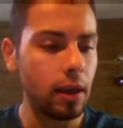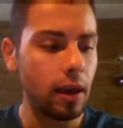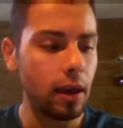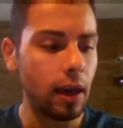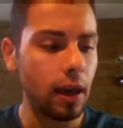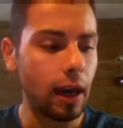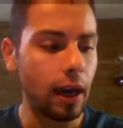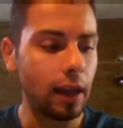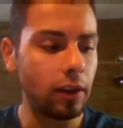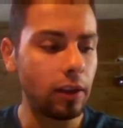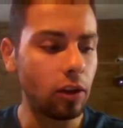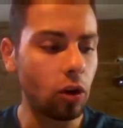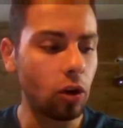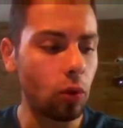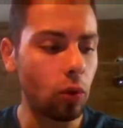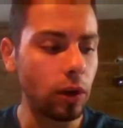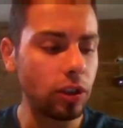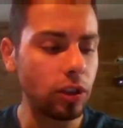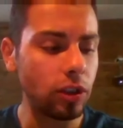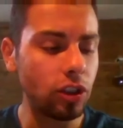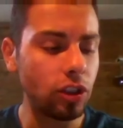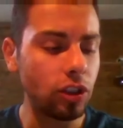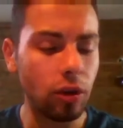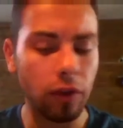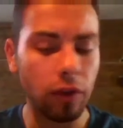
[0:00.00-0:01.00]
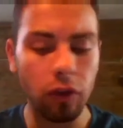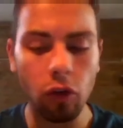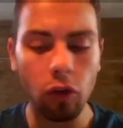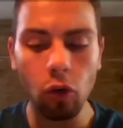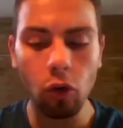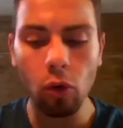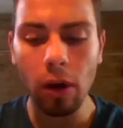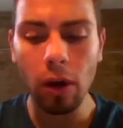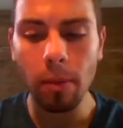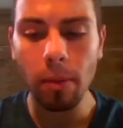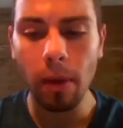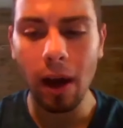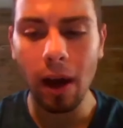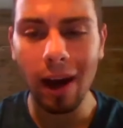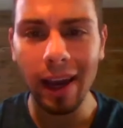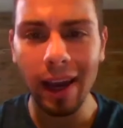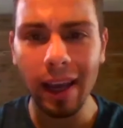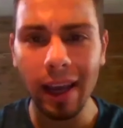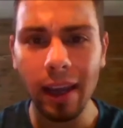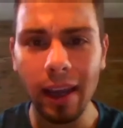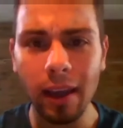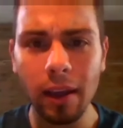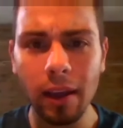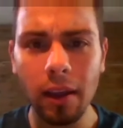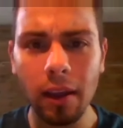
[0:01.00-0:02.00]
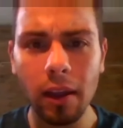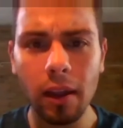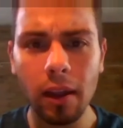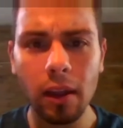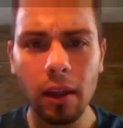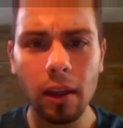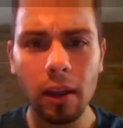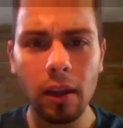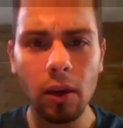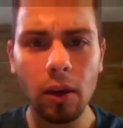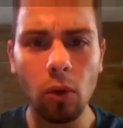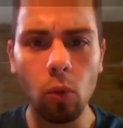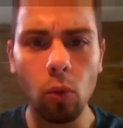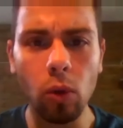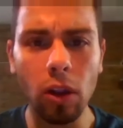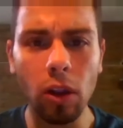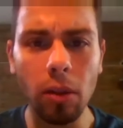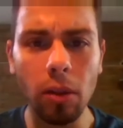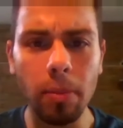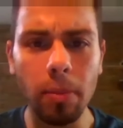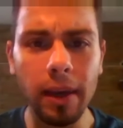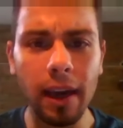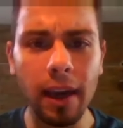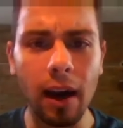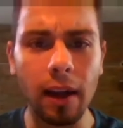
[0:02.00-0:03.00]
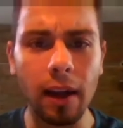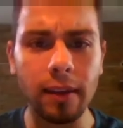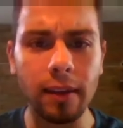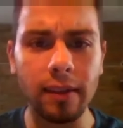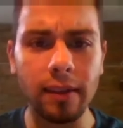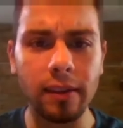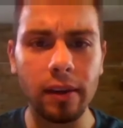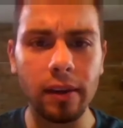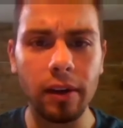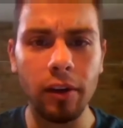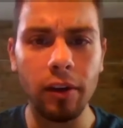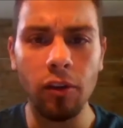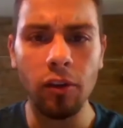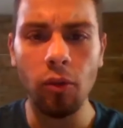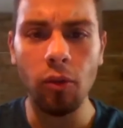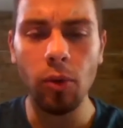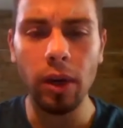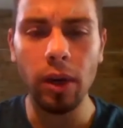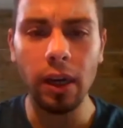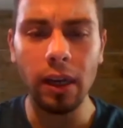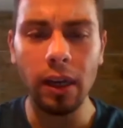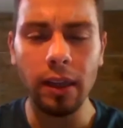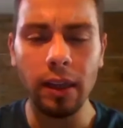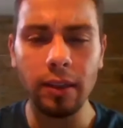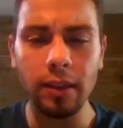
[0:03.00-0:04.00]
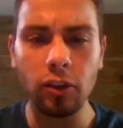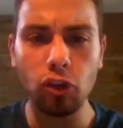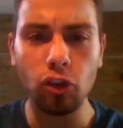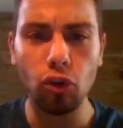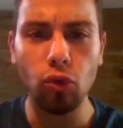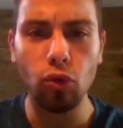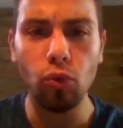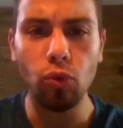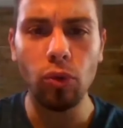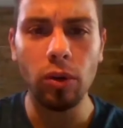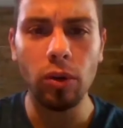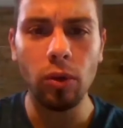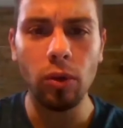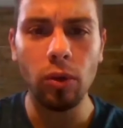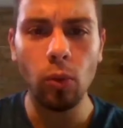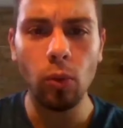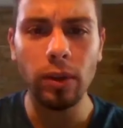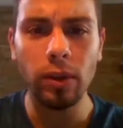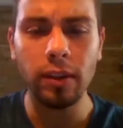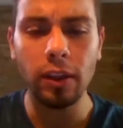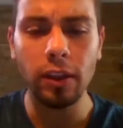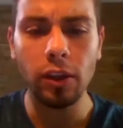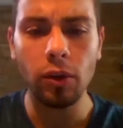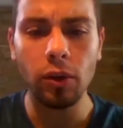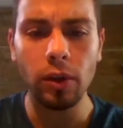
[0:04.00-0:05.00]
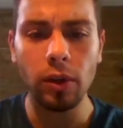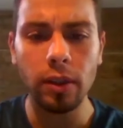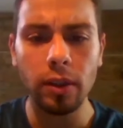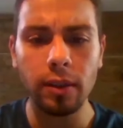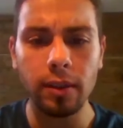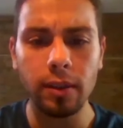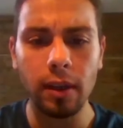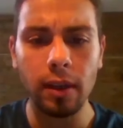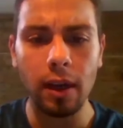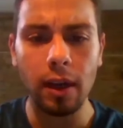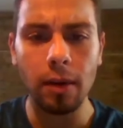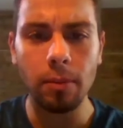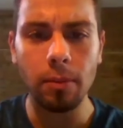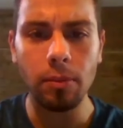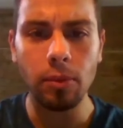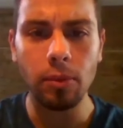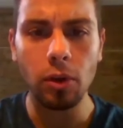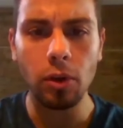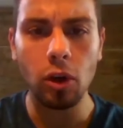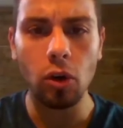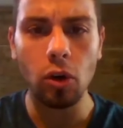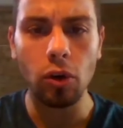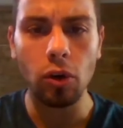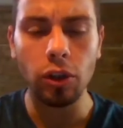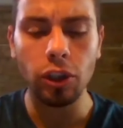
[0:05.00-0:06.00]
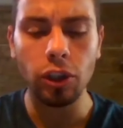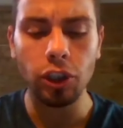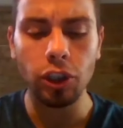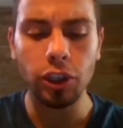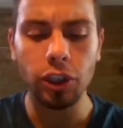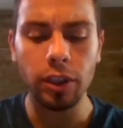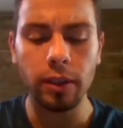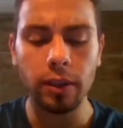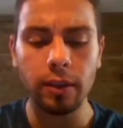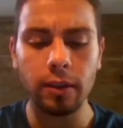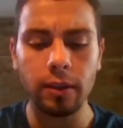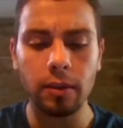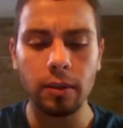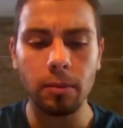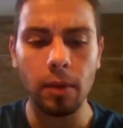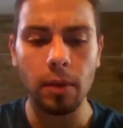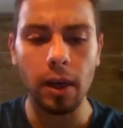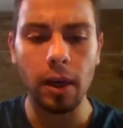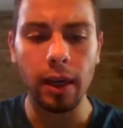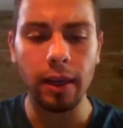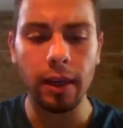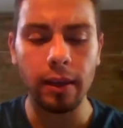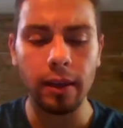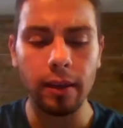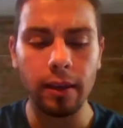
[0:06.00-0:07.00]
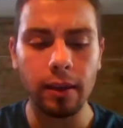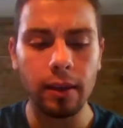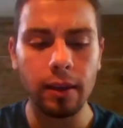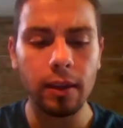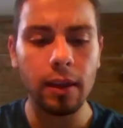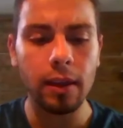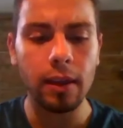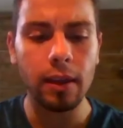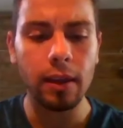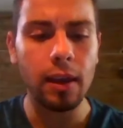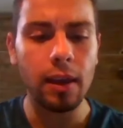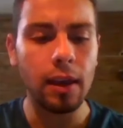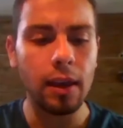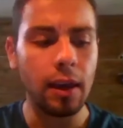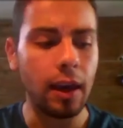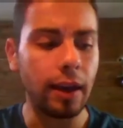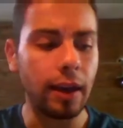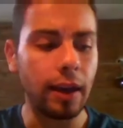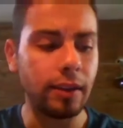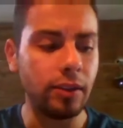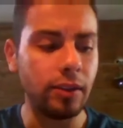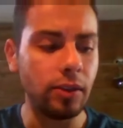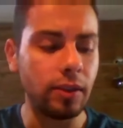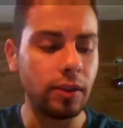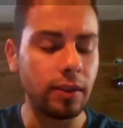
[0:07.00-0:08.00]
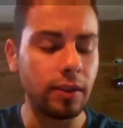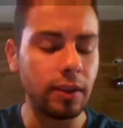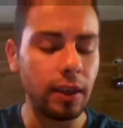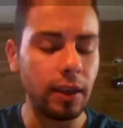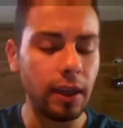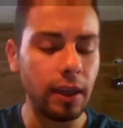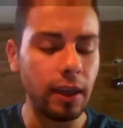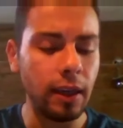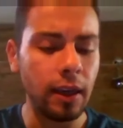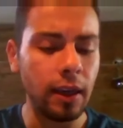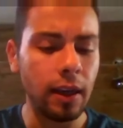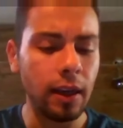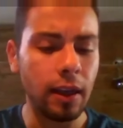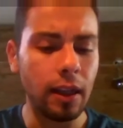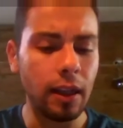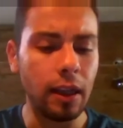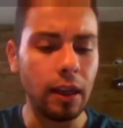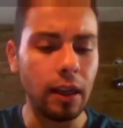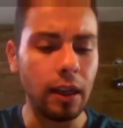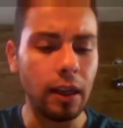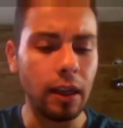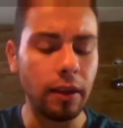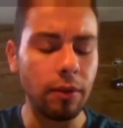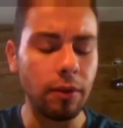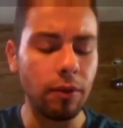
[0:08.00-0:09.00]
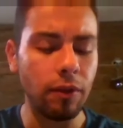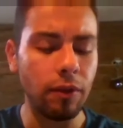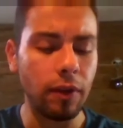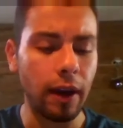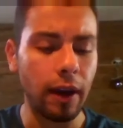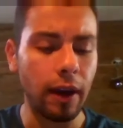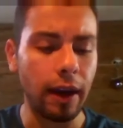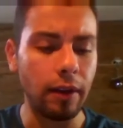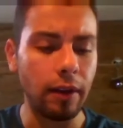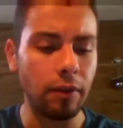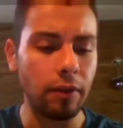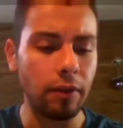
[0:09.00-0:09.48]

And the question of who am I will be answered really soon within your subconscious mind as you see, live, and